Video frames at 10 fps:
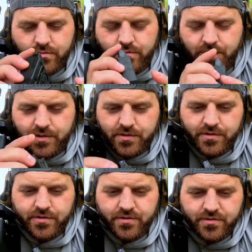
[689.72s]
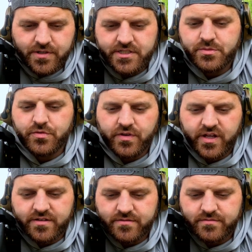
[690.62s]
We'll hit to move
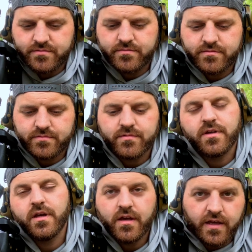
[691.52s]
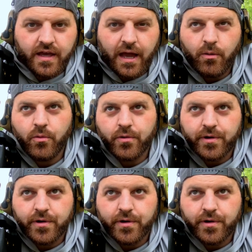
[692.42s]
on. I won't